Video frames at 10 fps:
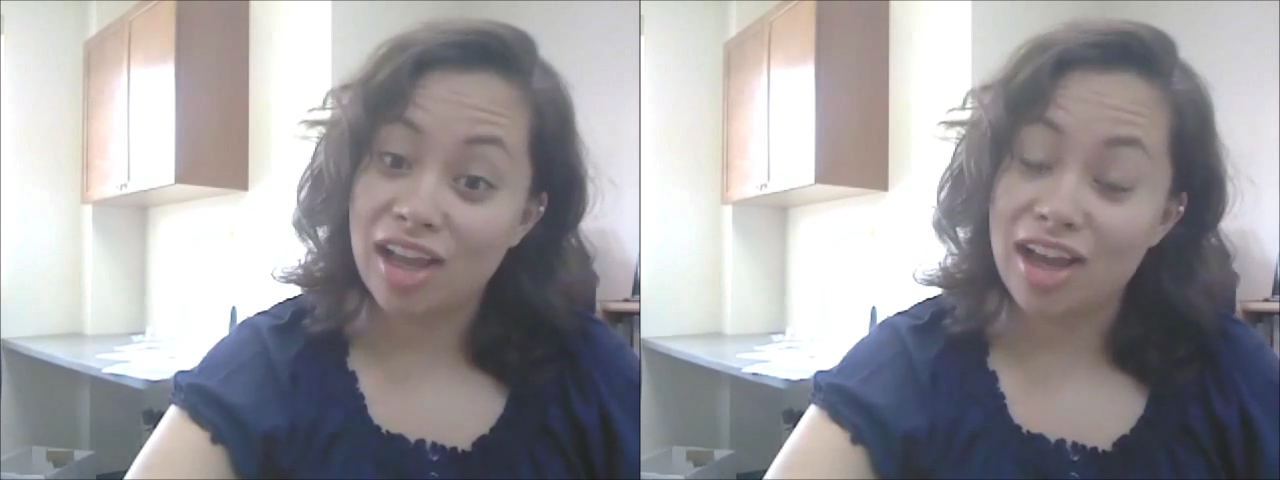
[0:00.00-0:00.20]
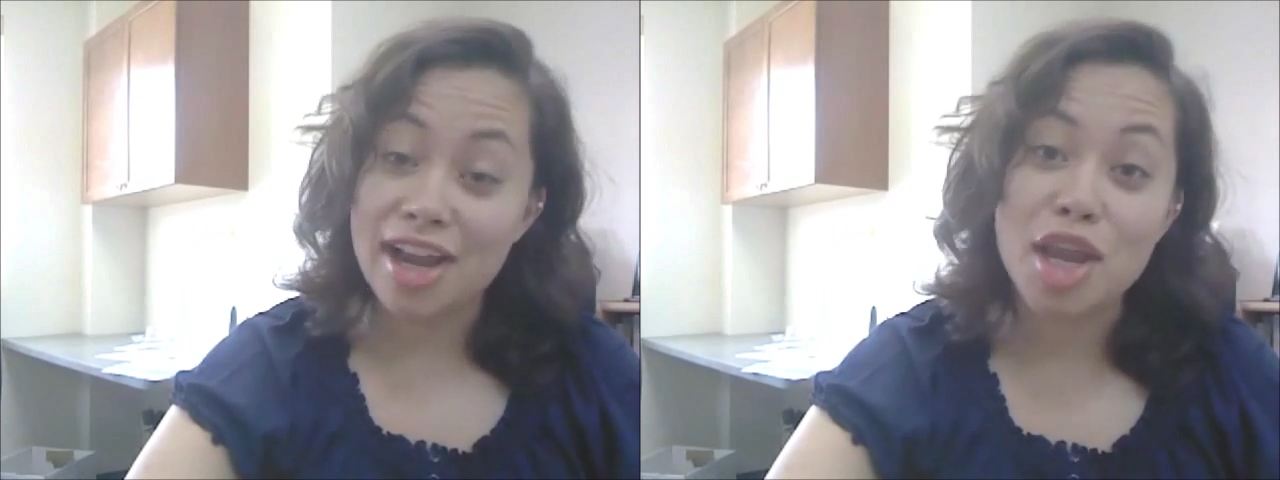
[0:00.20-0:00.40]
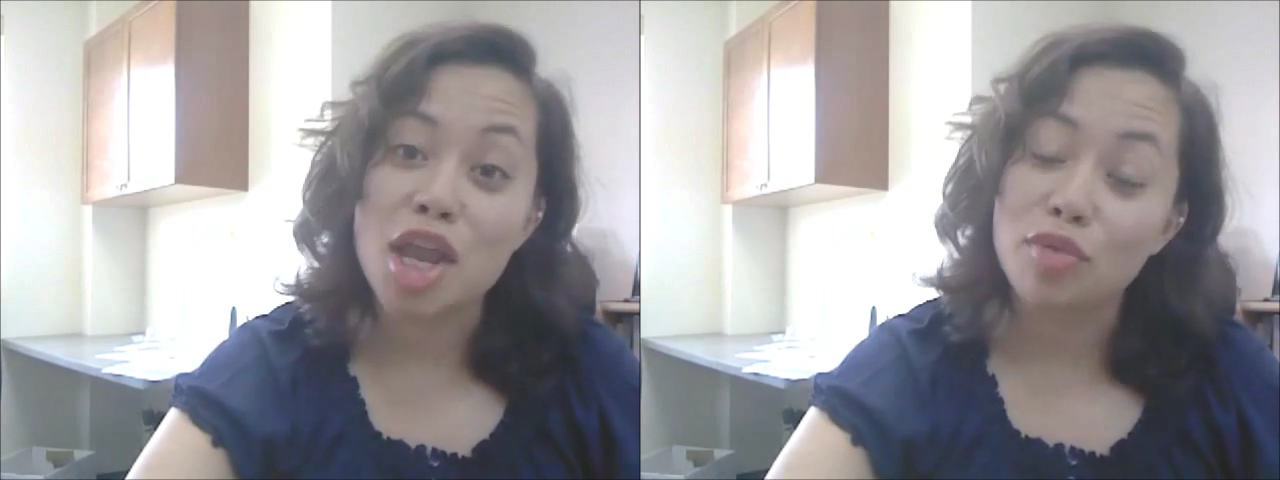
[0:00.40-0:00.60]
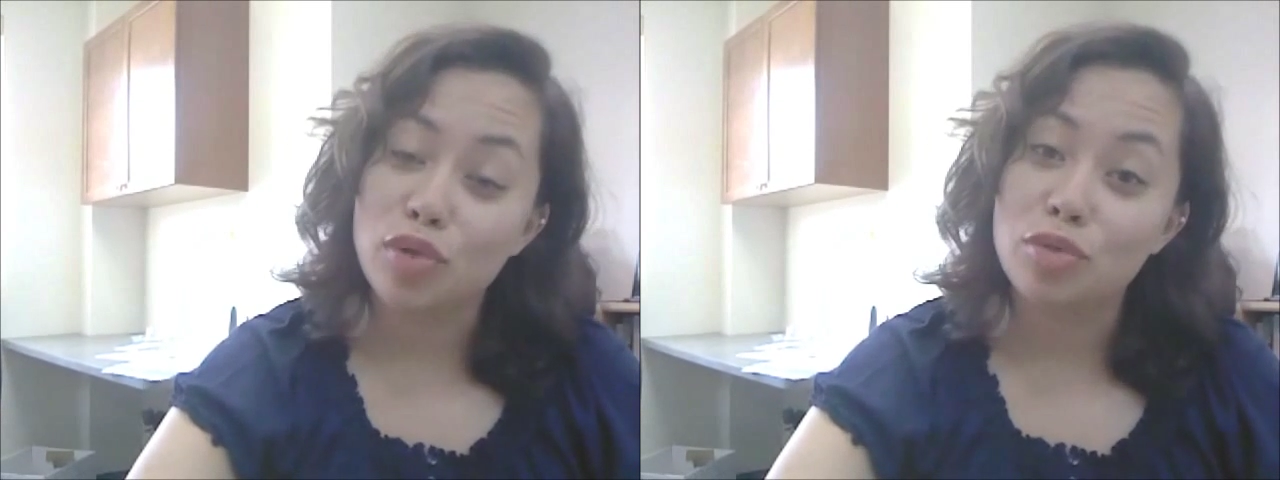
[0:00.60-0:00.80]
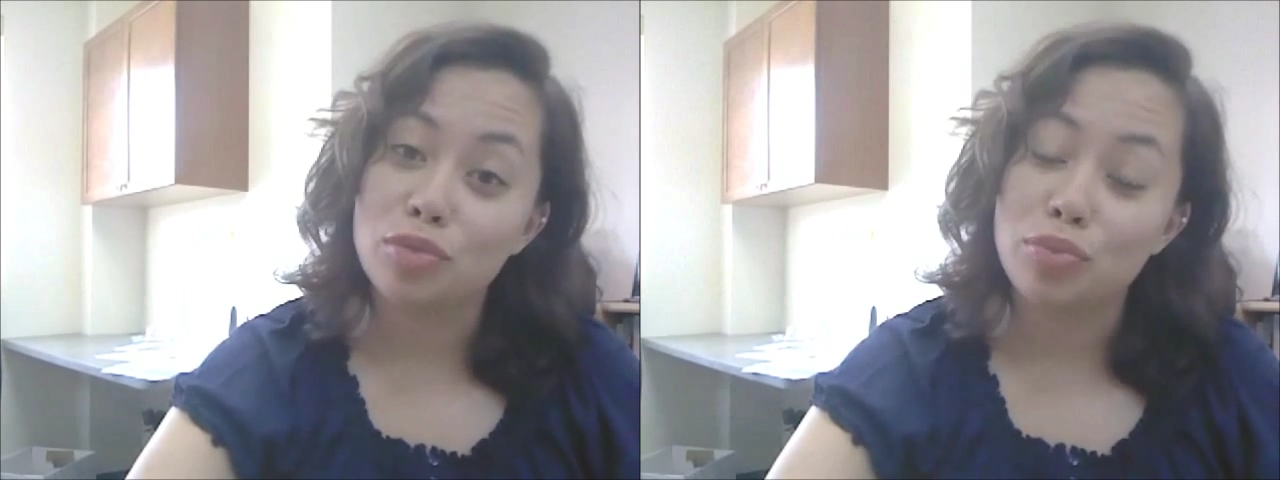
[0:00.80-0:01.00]
I can't
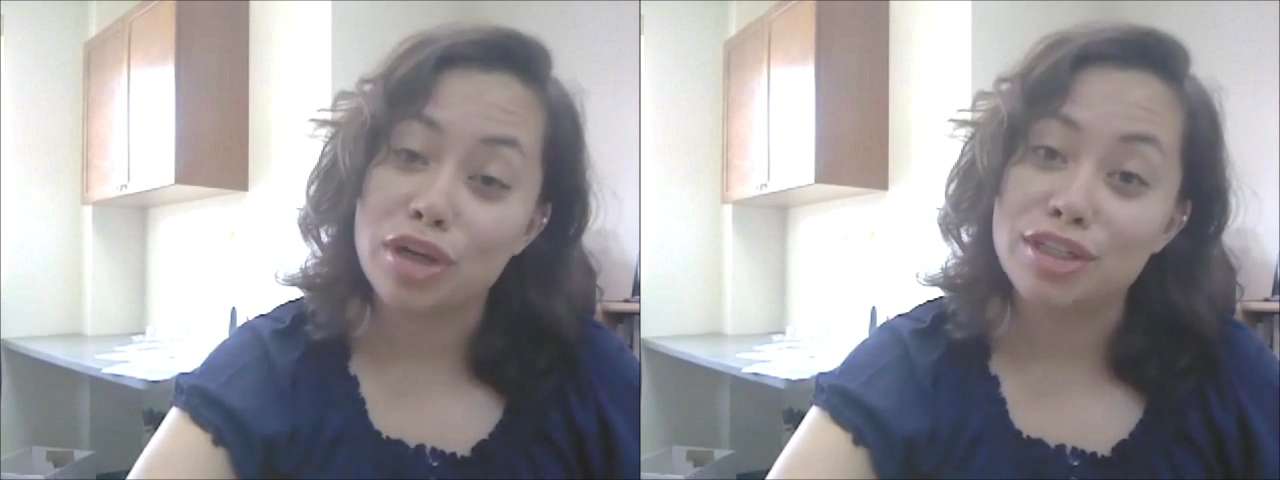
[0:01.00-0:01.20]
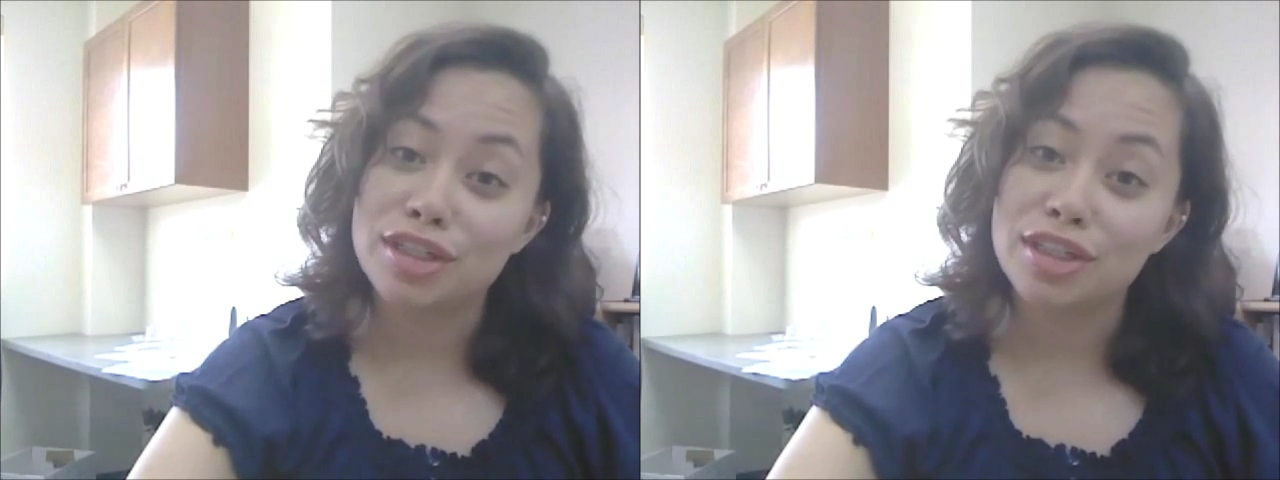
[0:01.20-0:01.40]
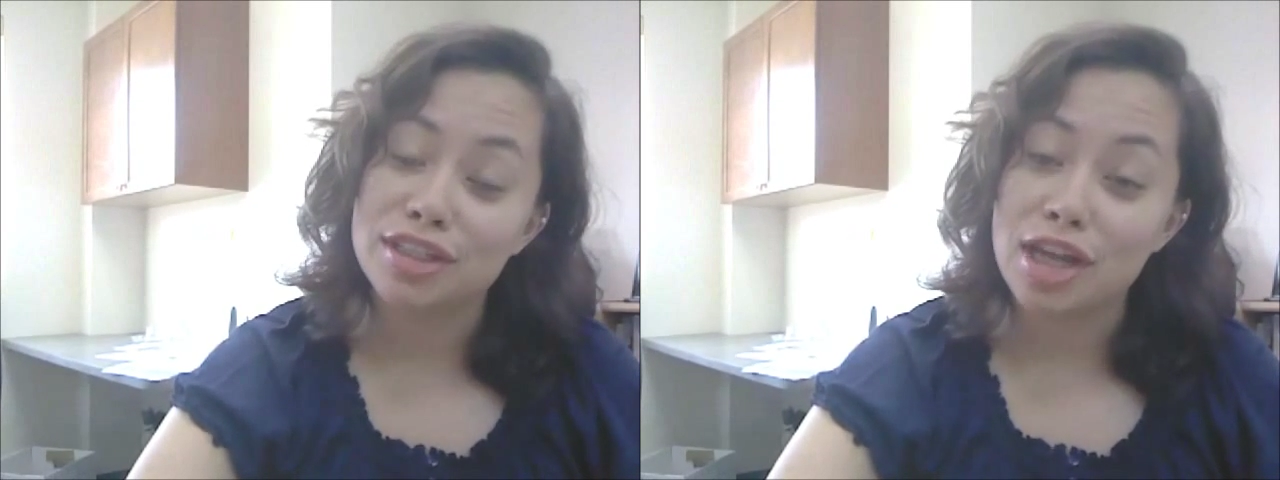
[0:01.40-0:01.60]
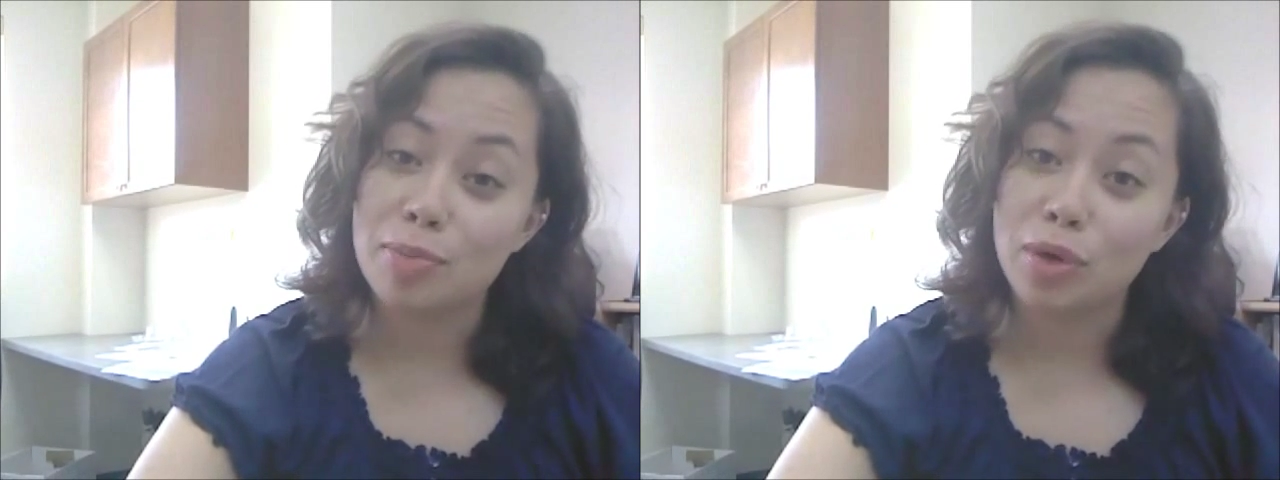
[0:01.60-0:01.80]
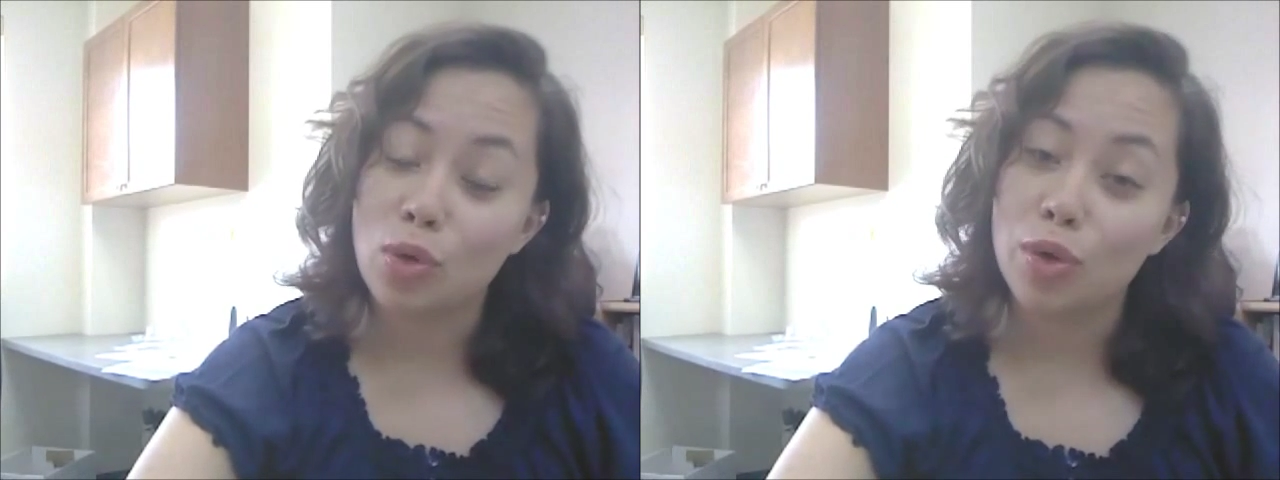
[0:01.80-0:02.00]
even press the
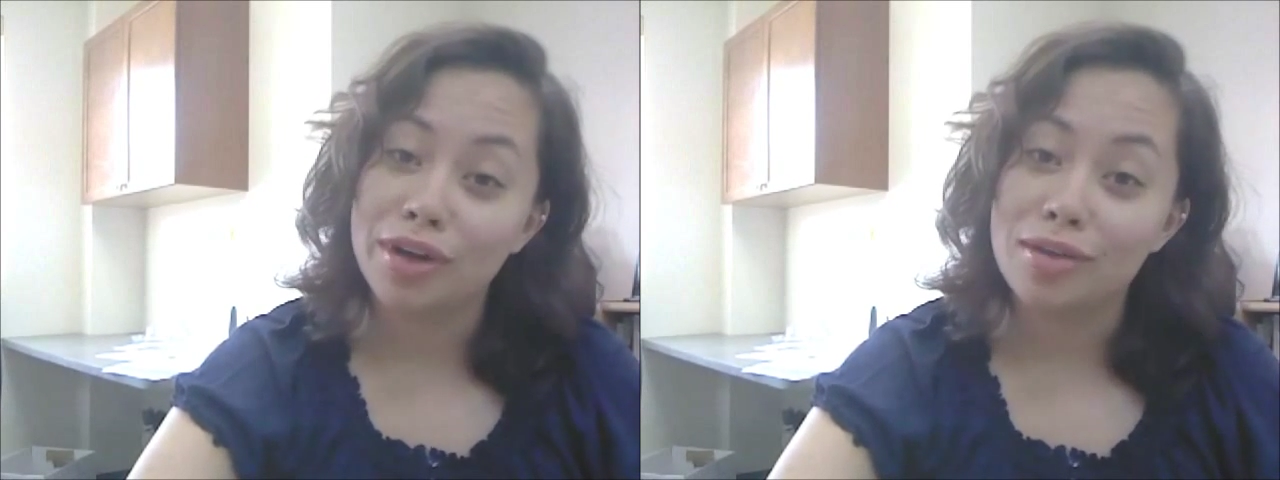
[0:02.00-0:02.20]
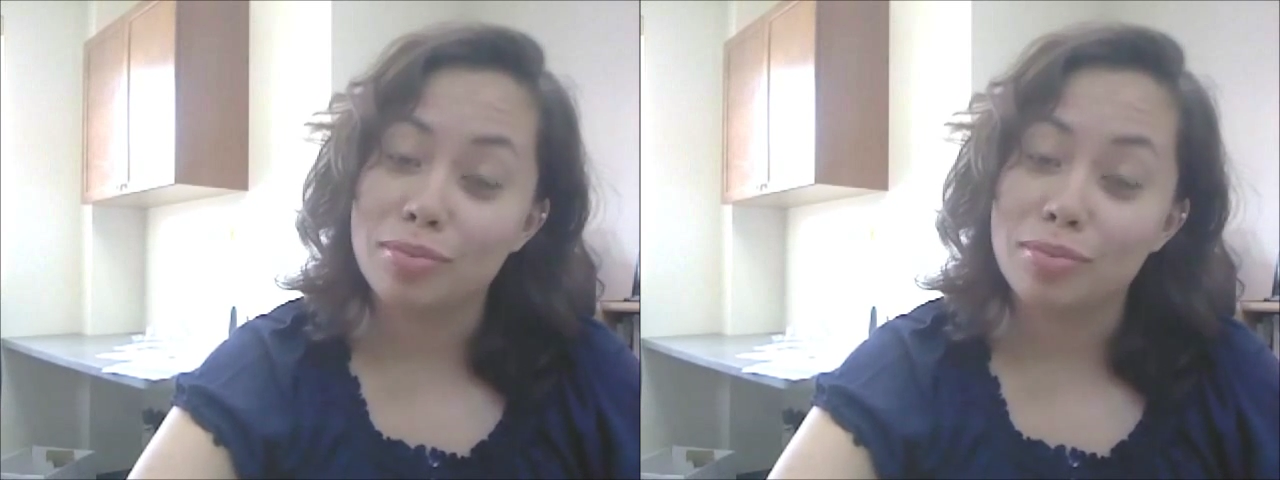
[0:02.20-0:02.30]
stop recording